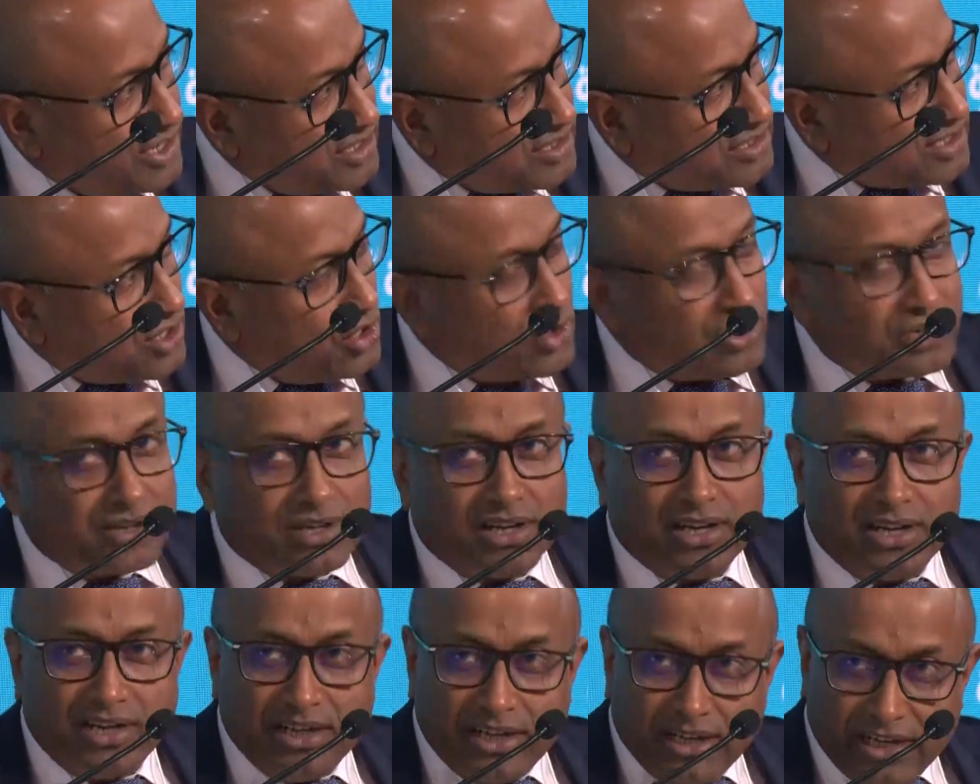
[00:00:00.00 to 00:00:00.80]
it
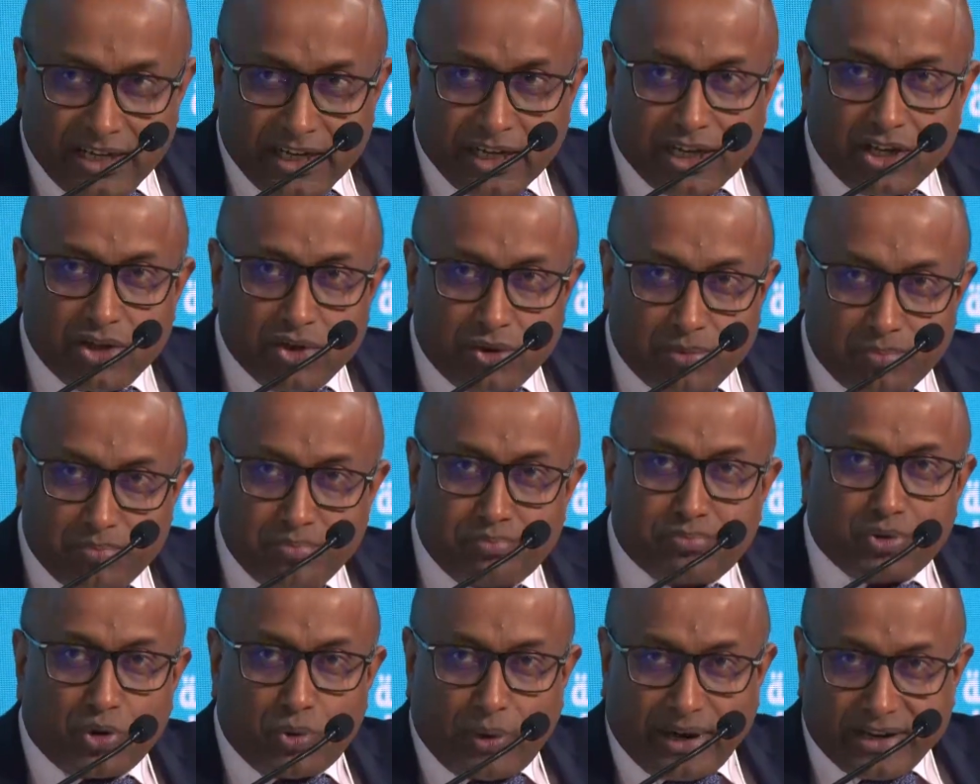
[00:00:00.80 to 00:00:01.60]
or,
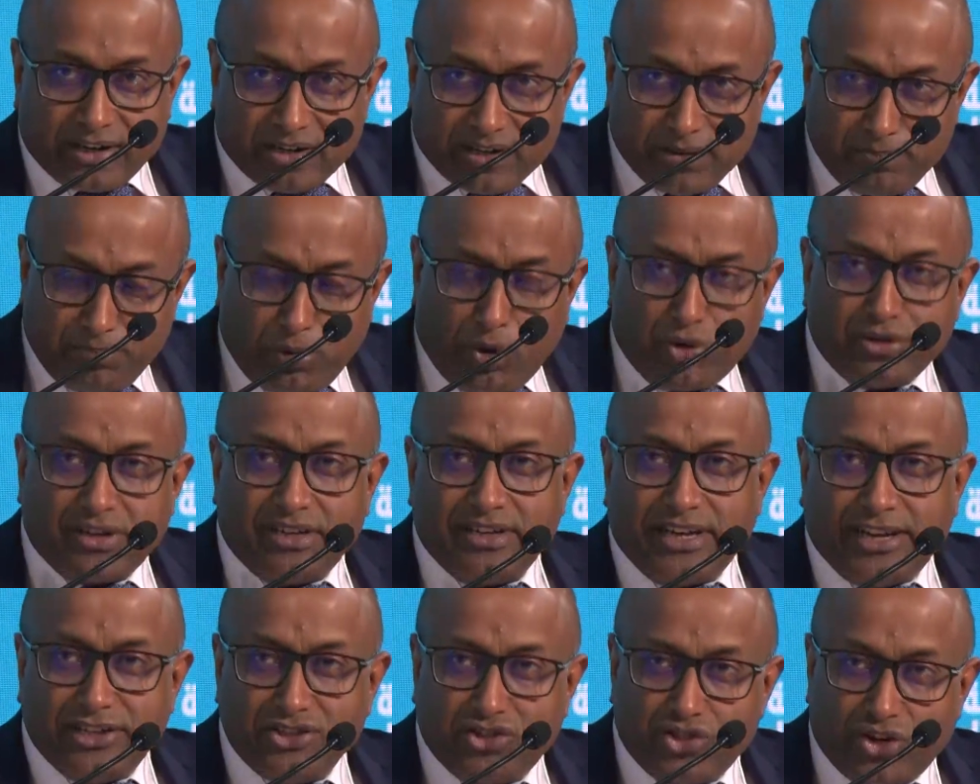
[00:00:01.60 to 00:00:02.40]
provide a report
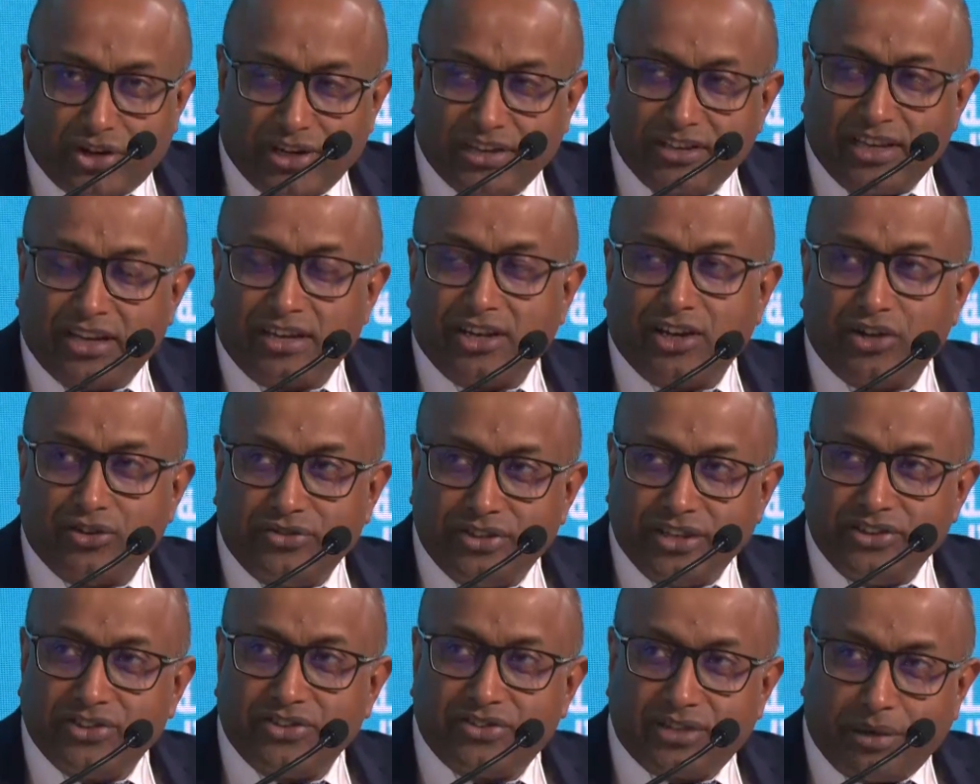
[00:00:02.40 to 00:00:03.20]
and ensure that,
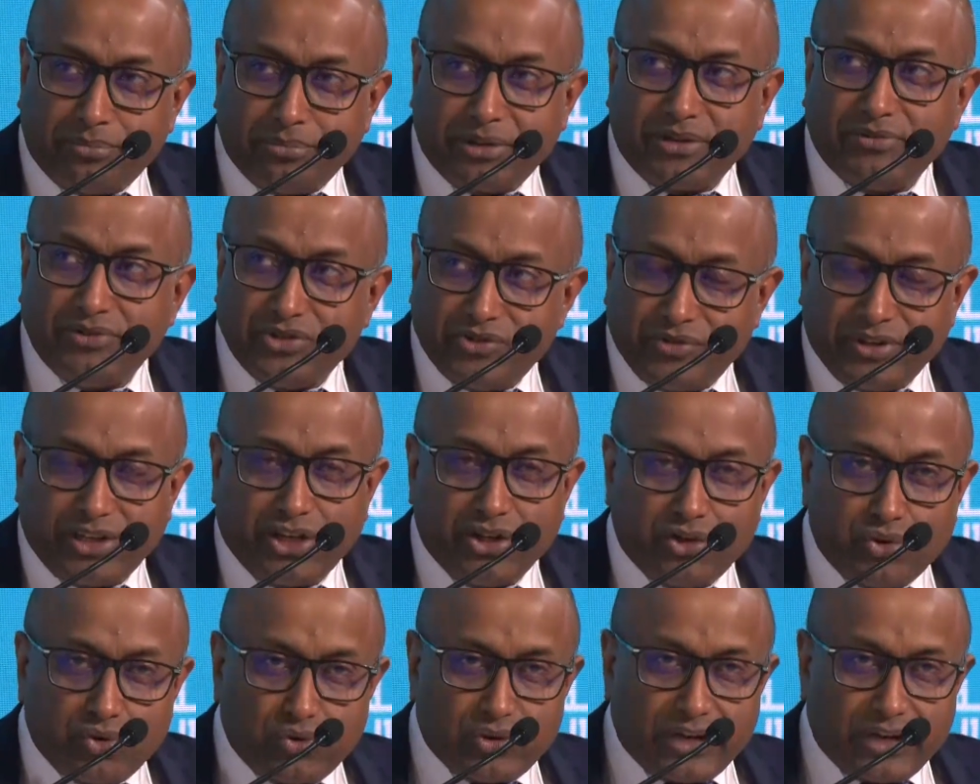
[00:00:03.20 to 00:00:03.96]
this is something which we can do